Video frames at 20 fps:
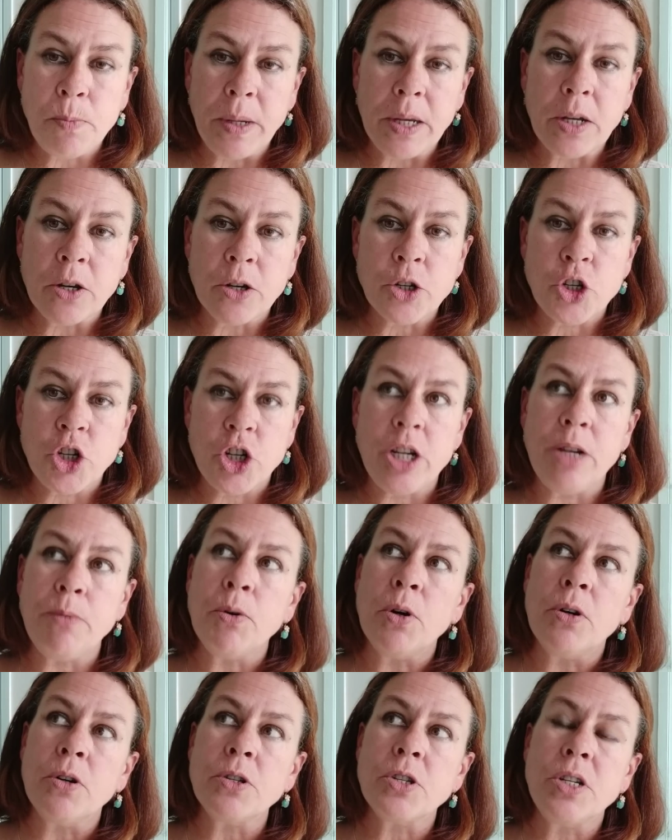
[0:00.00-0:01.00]
because she
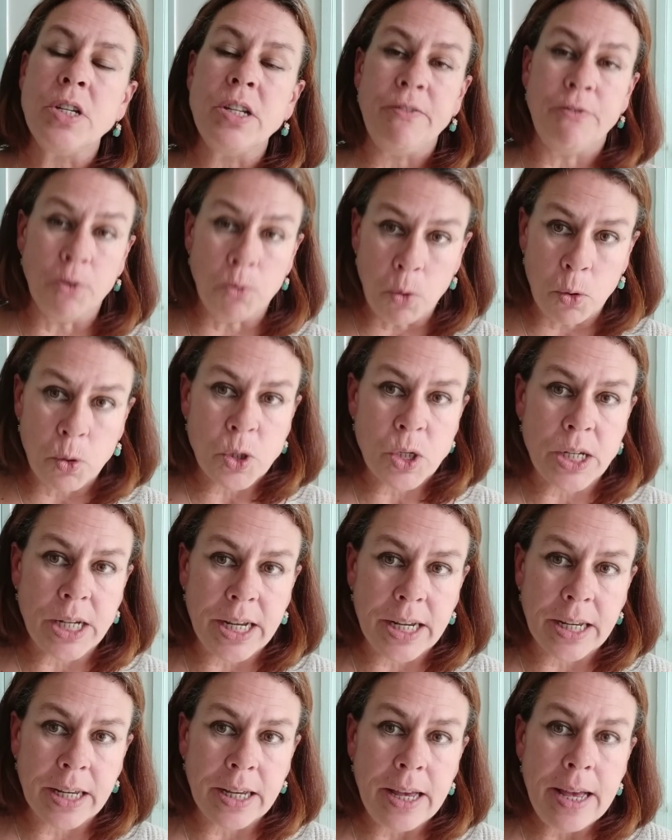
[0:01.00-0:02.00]
was
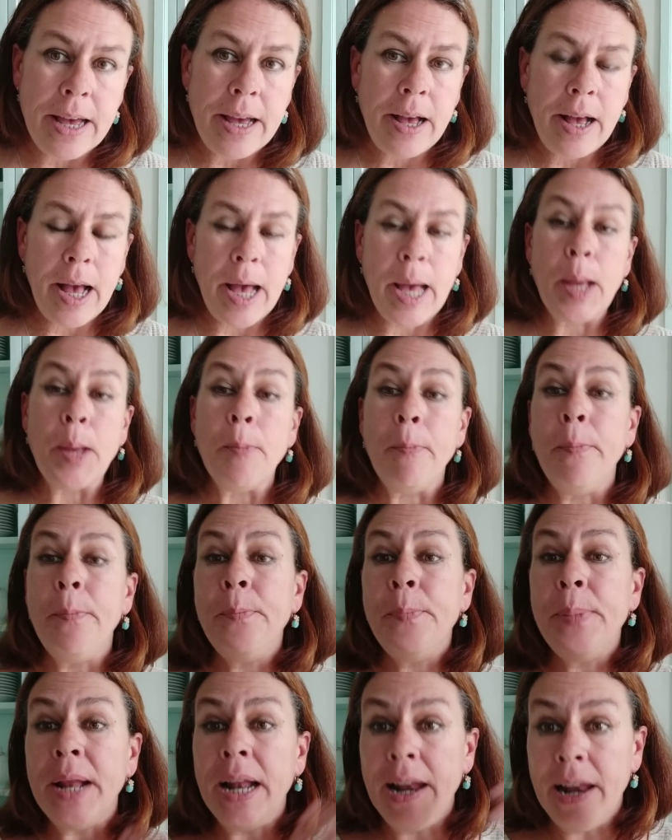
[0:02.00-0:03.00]
divorcing a
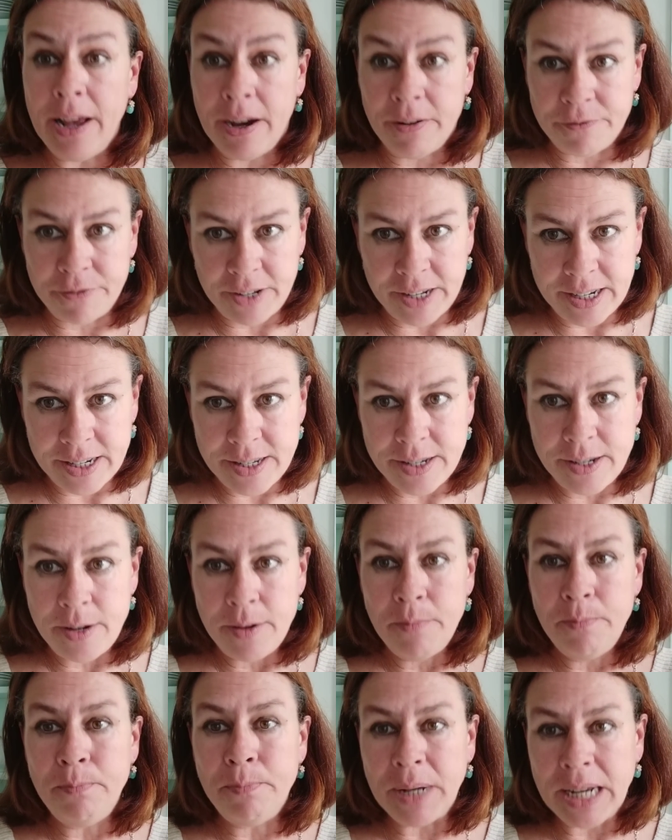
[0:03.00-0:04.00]
beloved
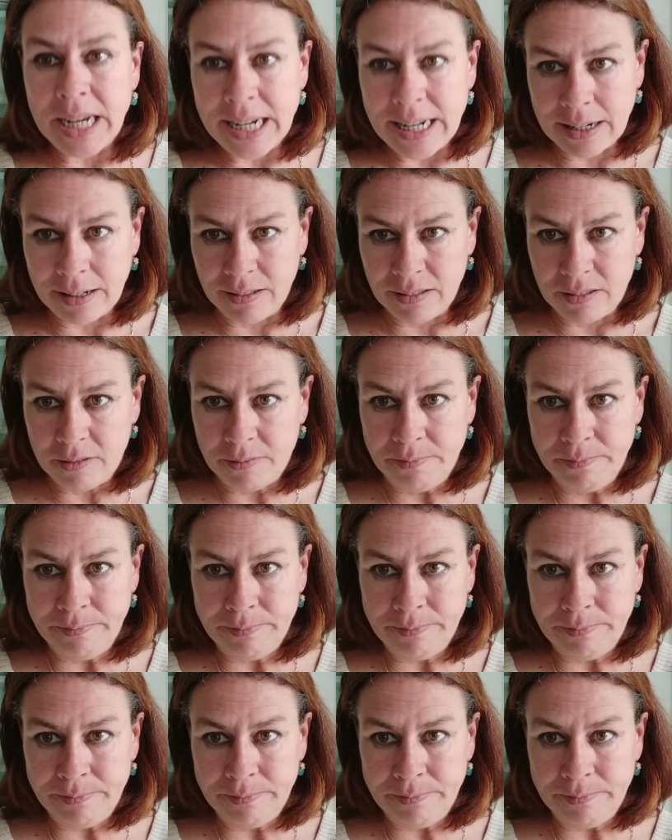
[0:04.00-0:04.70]
Beatle.